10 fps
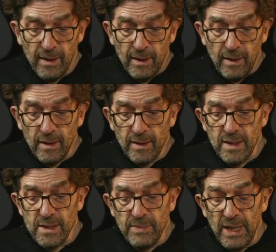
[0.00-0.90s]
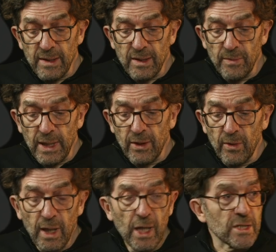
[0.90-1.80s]
And this many-to-many
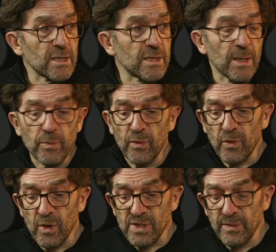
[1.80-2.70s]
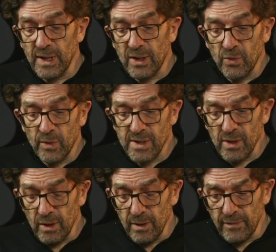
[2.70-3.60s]
relationship, of course, we need to
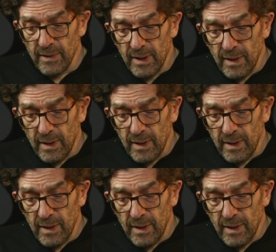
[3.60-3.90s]
resolve.